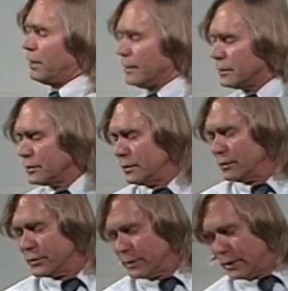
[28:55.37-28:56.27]
practice
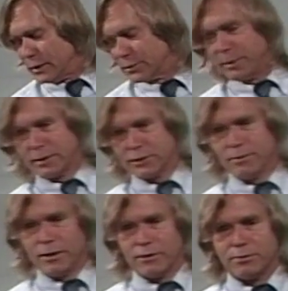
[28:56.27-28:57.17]
skills and then expect
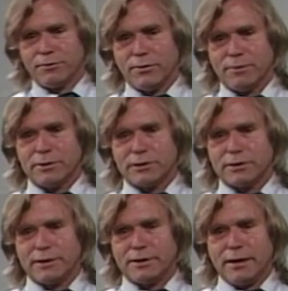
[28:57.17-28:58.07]
somehow the performance is
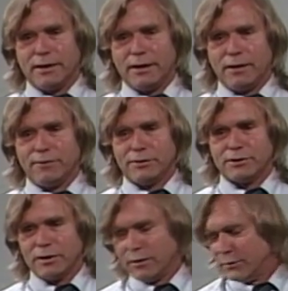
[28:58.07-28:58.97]
going to take care of
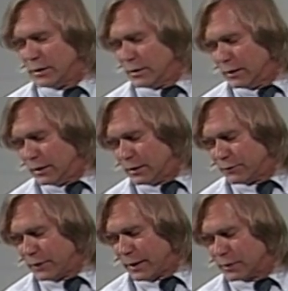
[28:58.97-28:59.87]
itself. In
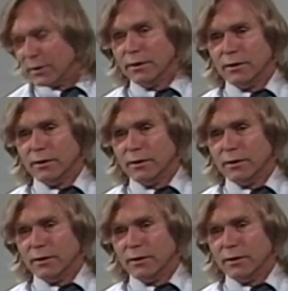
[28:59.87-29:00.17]
fact,